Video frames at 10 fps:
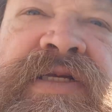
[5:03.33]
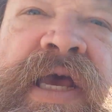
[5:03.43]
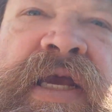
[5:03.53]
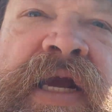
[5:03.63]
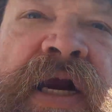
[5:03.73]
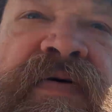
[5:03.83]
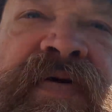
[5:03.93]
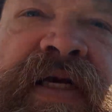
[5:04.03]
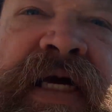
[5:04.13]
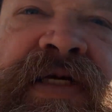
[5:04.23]
of and gets
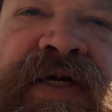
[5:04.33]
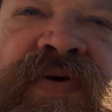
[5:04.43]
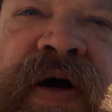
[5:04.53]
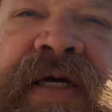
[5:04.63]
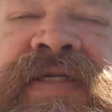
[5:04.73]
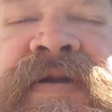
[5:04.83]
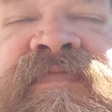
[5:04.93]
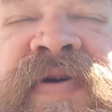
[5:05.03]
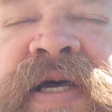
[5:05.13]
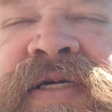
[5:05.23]
addressed and fixed
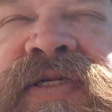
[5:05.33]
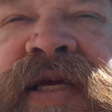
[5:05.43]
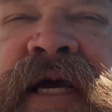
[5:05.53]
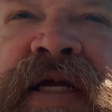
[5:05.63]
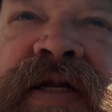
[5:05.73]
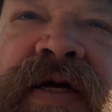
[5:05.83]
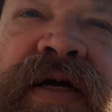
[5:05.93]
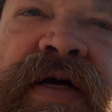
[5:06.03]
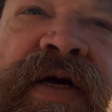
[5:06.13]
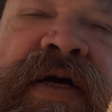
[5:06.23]
and
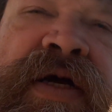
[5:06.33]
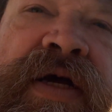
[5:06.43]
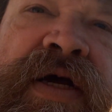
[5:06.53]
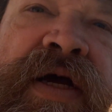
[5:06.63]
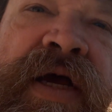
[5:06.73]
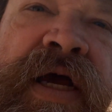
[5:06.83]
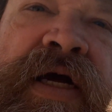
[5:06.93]
and uh,